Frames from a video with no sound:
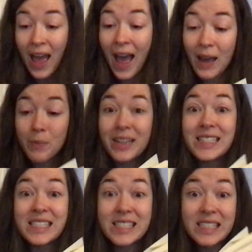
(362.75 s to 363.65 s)
had been
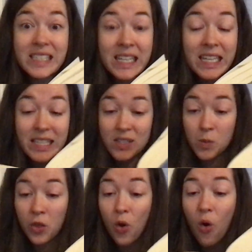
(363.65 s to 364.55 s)
seized
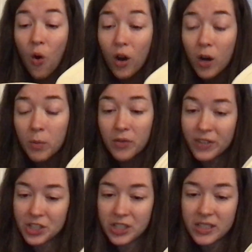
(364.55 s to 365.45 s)
with horrible
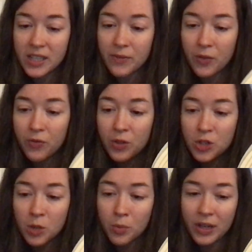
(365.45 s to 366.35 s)
visions of a
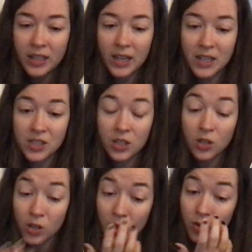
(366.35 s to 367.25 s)
future branded as the
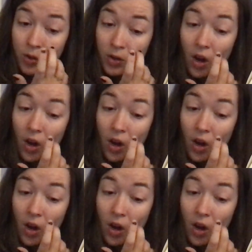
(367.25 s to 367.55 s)
girl who